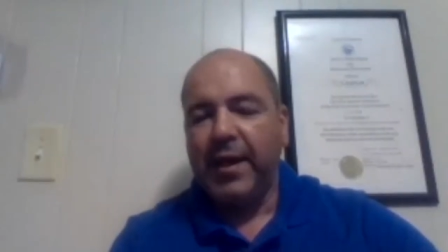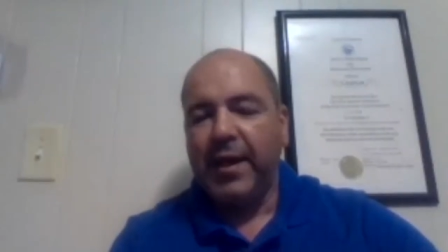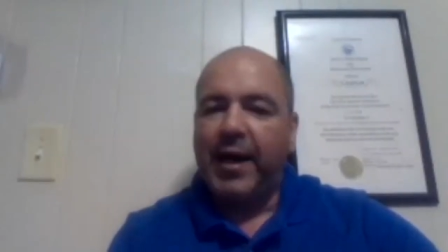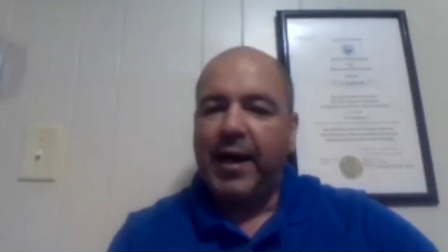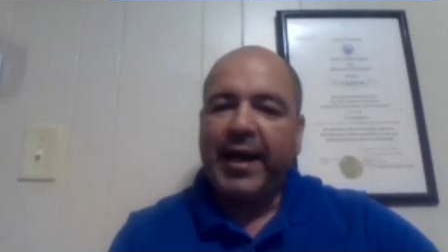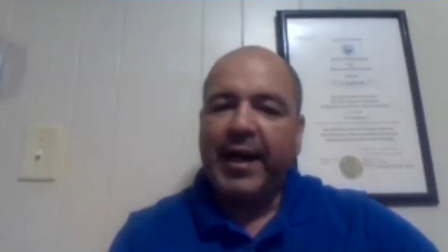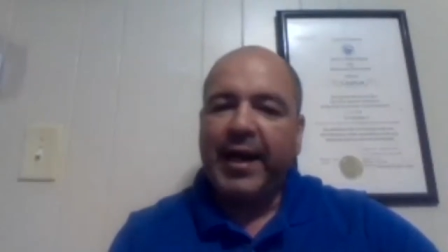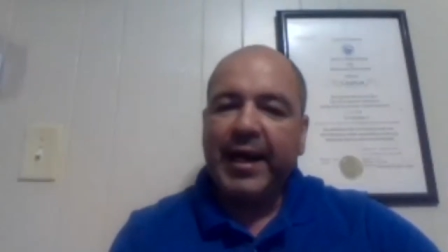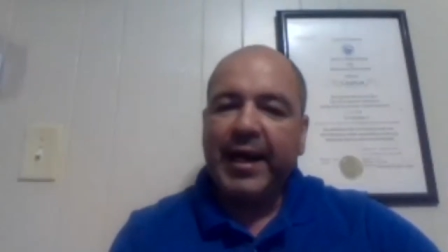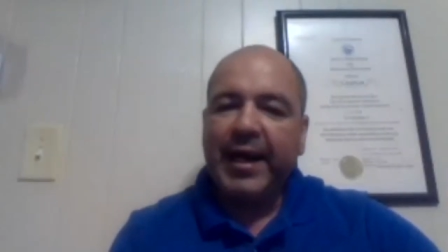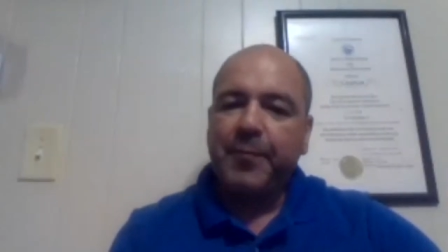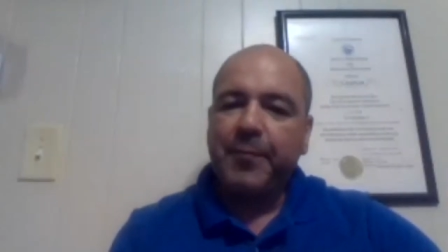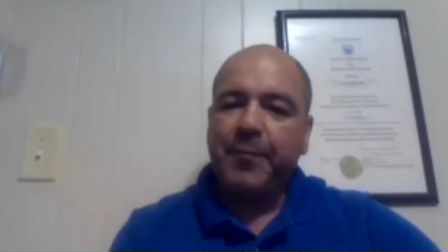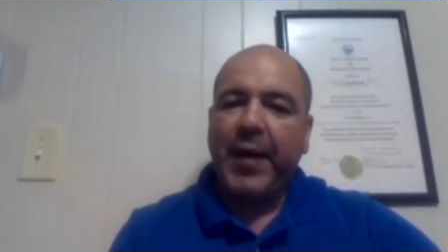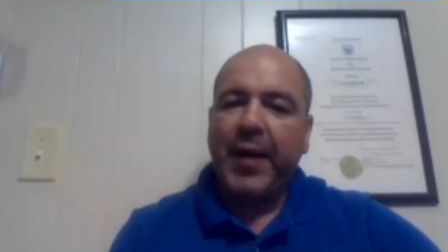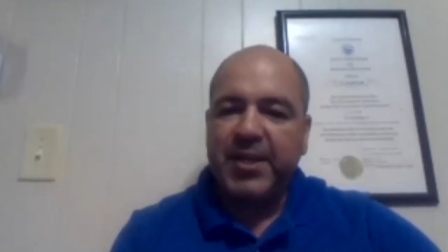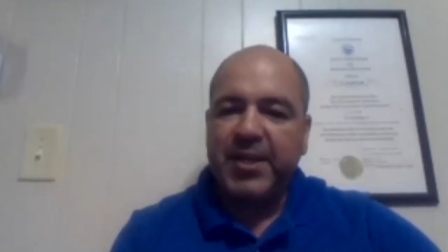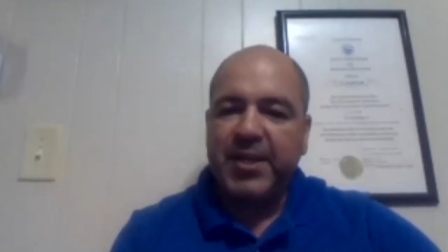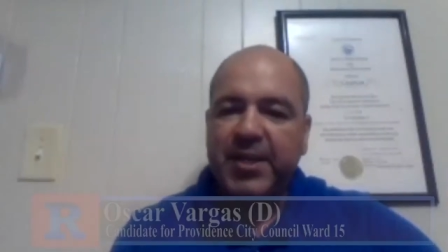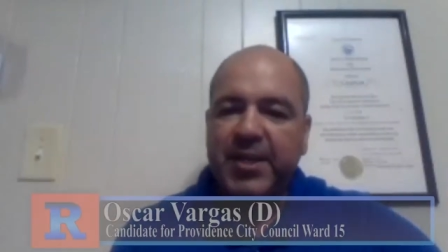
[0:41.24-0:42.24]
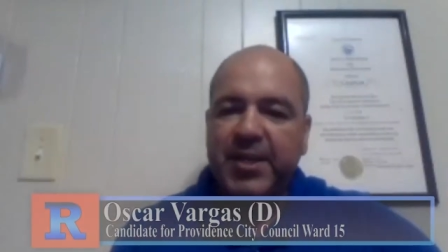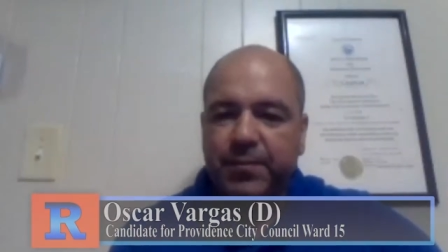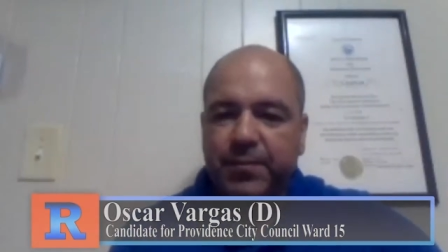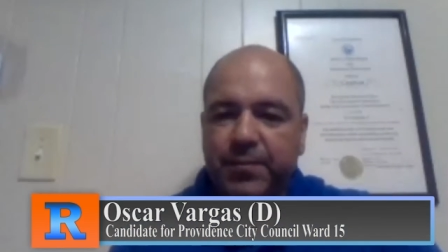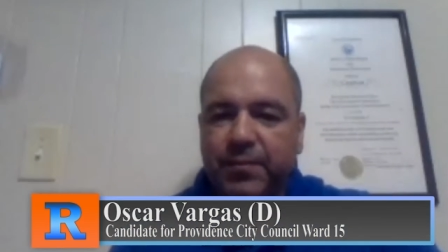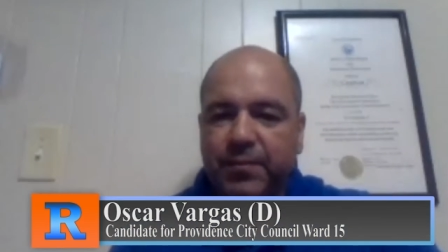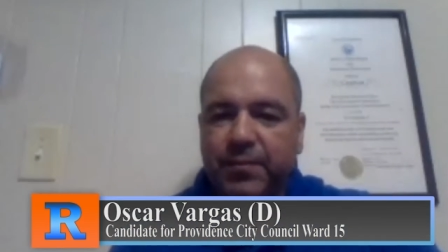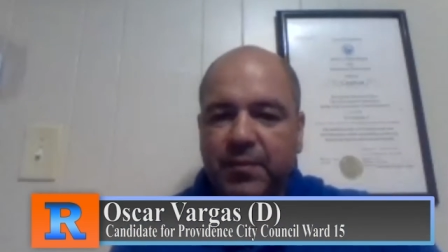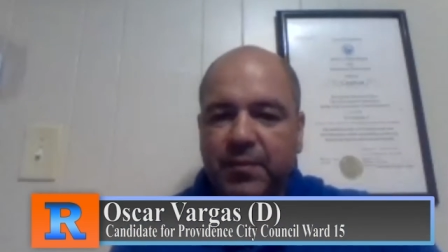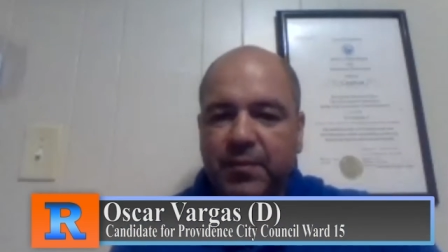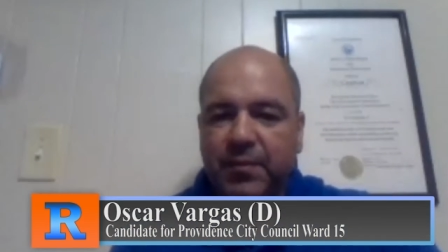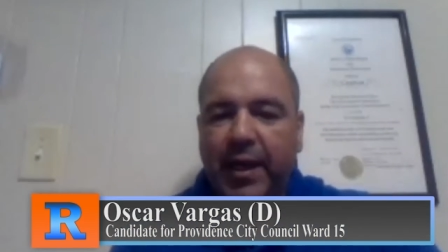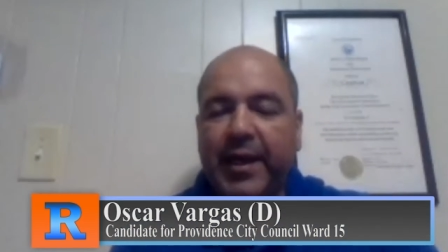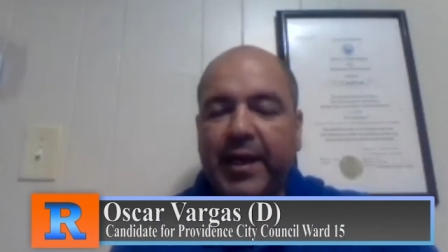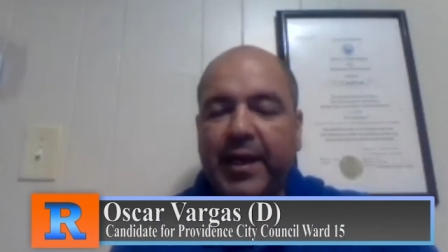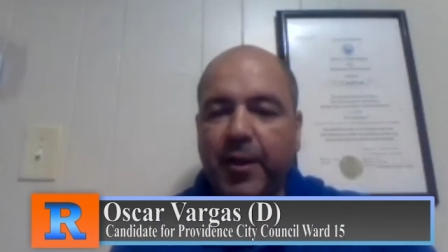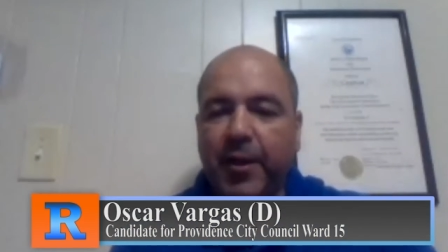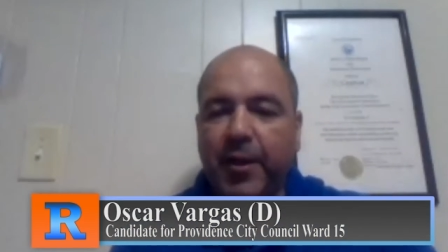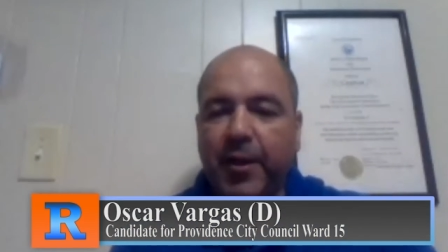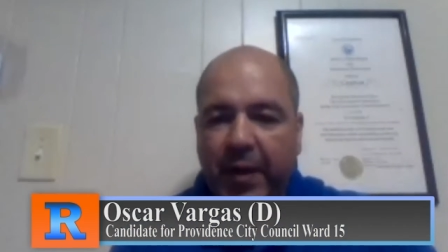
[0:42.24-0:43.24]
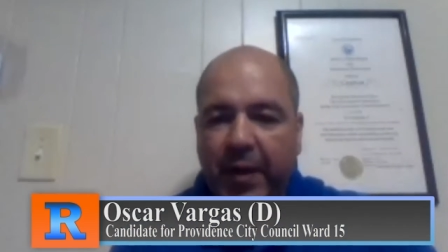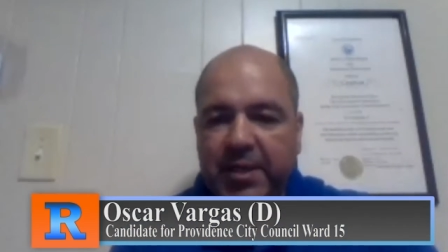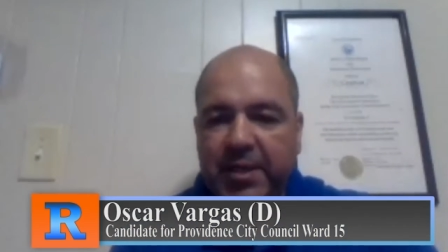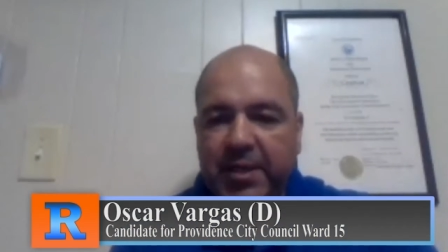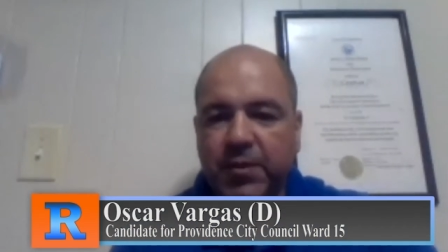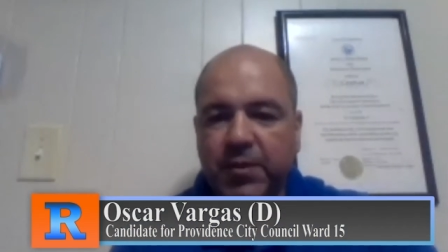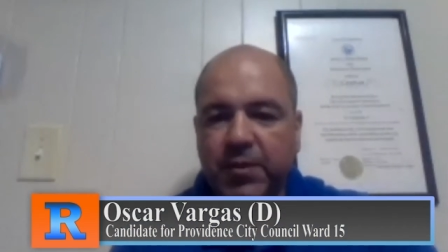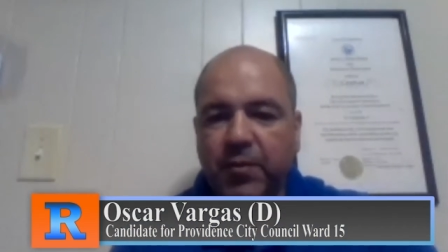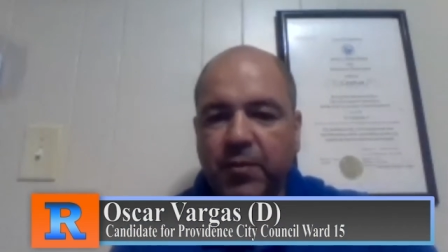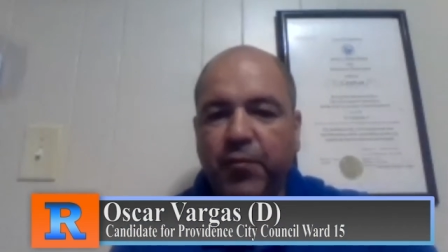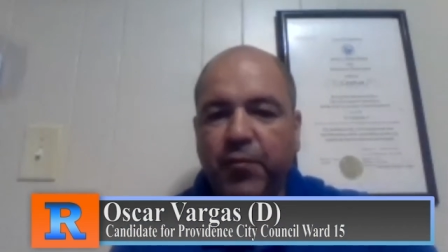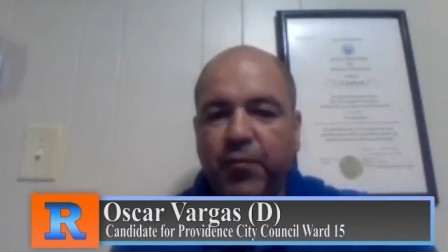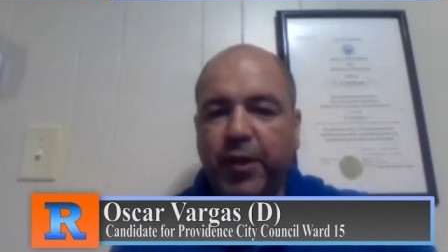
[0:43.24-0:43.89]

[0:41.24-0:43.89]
I got a passion. I got a passion